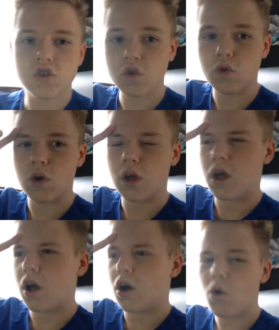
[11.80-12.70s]
So
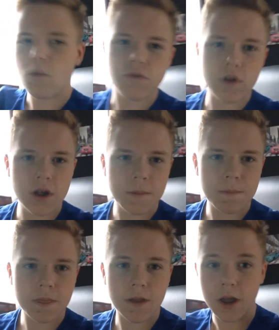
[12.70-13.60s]
hopefully,
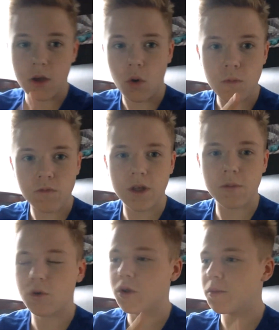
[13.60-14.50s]
right? Hopefully
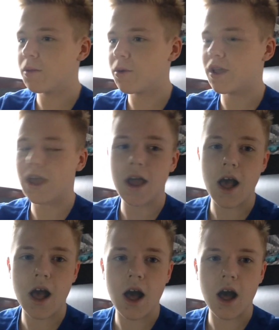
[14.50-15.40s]
we're going to be able to
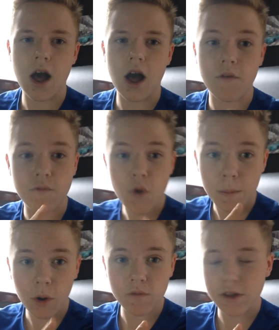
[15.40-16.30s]
get a
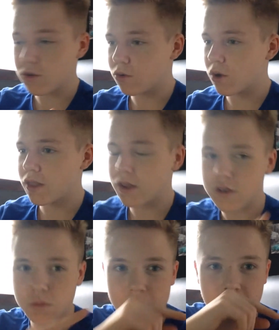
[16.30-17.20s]
football video in
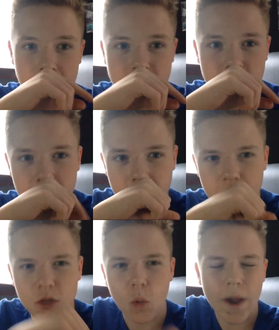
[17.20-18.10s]
this week if
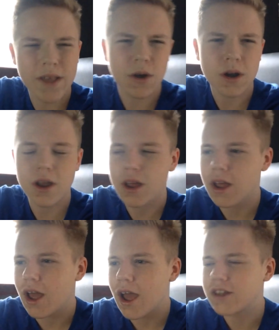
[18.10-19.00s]
the weather
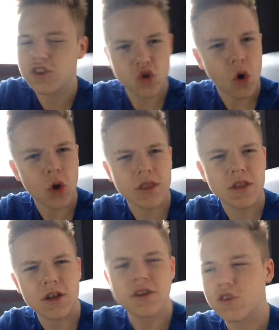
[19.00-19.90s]
in
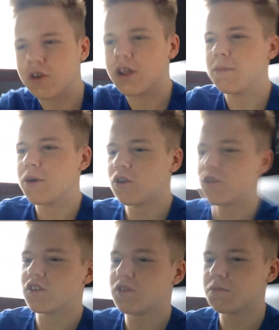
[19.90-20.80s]
Scotland is all right
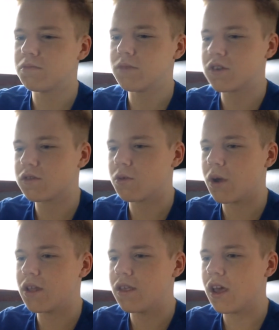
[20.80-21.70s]
because it's it's
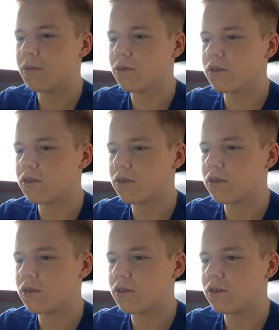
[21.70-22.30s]
quite terrible the now.